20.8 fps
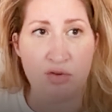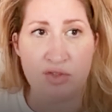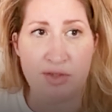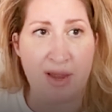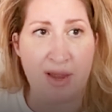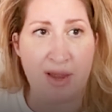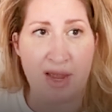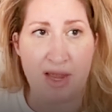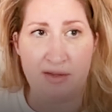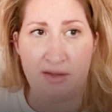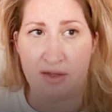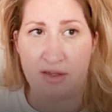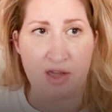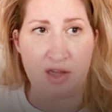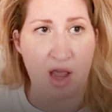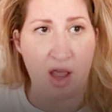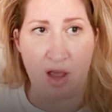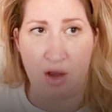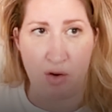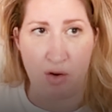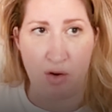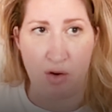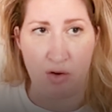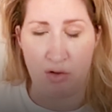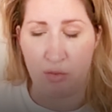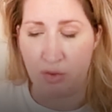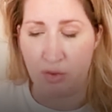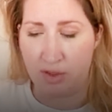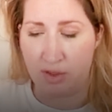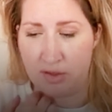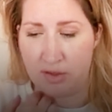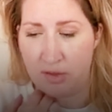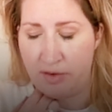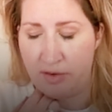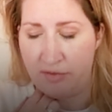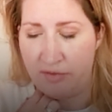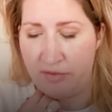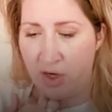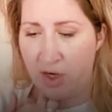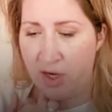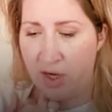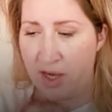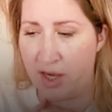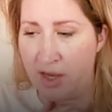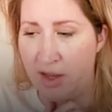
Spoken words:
No semantics at all whatsoever.